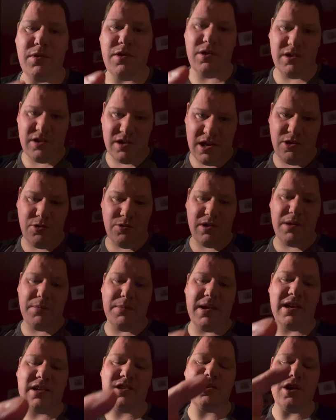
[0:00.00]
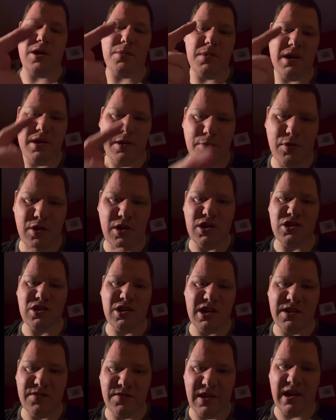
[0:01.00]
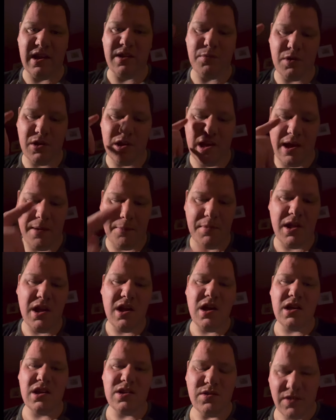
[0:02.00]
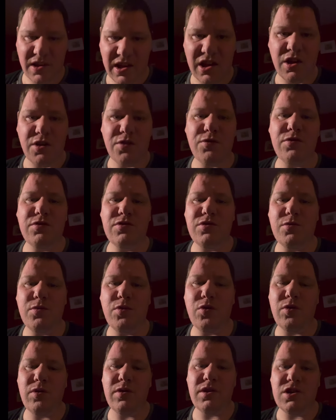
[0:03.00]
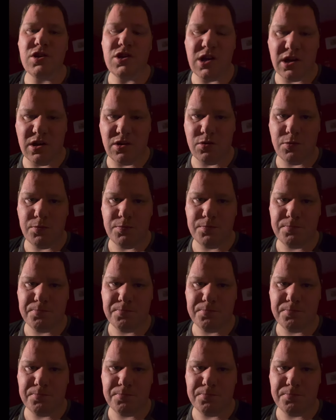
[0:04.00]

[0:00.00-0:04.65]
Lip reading: say your name next time. I apologise for that, but yeah. So thank you for supporting the channel.